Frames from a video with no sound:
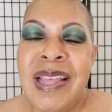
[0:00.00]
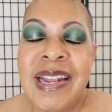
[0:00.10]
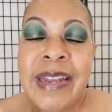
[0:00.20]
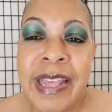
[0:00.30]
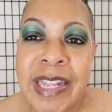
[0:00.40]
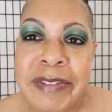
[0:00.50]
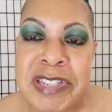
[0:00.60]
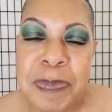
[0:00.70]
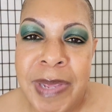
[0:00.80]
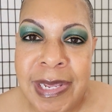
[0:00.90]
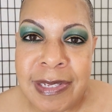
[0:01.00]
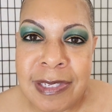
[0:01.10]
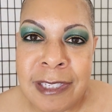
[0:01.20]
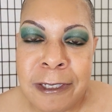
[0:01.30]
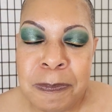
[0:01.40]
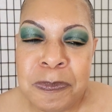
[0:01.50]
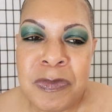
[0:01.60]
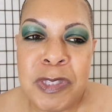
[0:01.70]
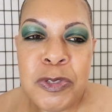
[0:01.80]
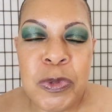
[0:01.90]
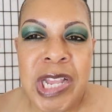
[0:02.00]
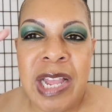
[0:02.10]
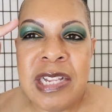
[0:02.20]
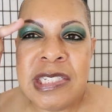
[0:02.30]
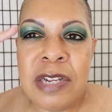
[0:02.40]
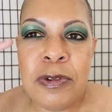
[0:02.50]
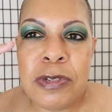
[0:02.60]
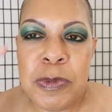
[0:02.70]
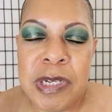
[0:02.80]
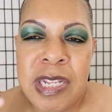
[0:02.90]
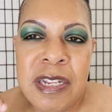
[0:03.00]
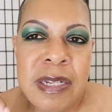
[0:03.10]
Negative space Doing eyeshadow looks with ne